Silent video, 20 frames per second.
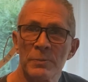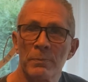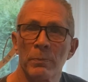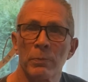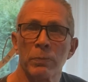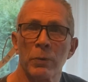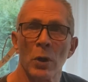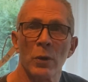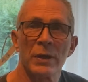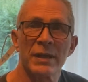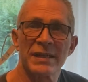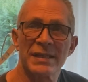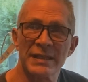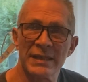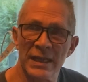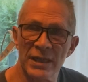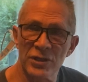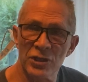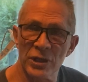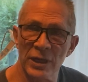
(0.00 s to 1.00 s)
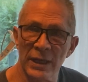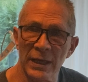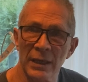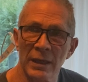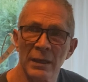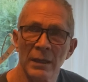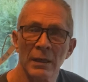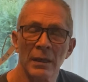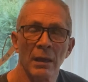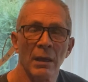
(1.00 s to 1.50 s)
broken
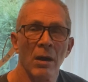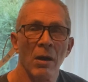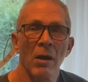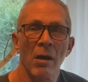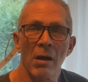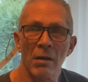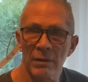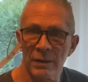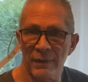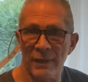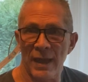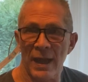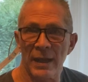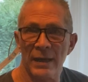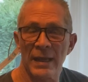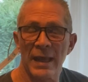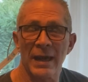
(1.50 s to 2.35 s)
stitching, all of that.